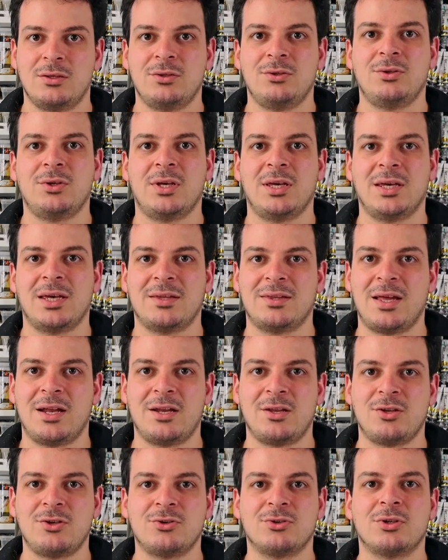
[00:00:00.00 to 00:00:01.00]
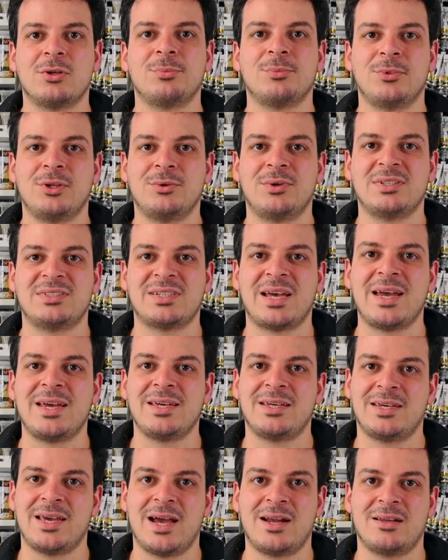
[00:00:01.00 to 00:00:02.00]
You can get that in Europe,
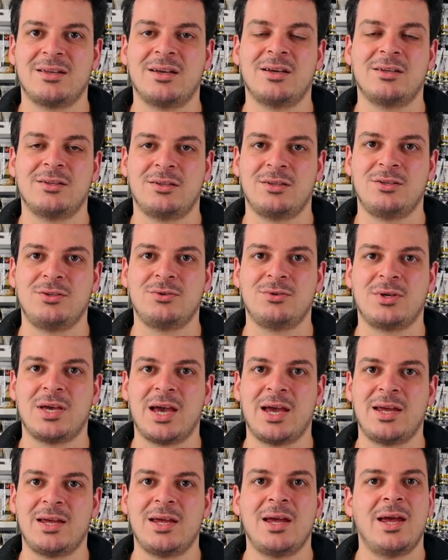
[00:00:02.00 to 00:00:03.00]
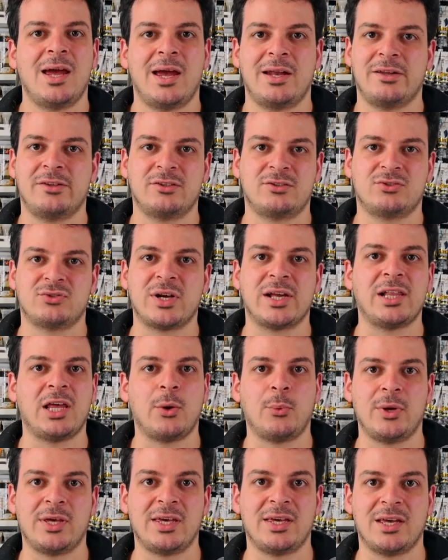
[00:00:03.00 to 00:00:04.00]
USA, Canada, the UK, and in
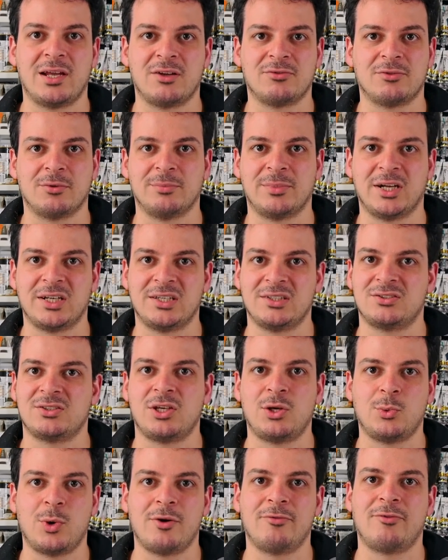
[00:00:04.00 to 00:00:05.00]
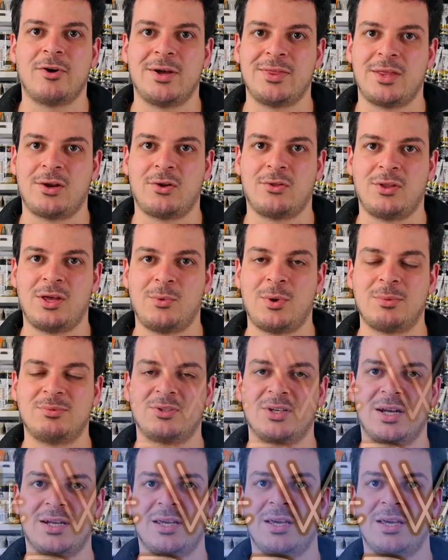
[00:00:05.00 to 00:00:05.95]
Australia we can get it from Bunnings. So you won't find that on their website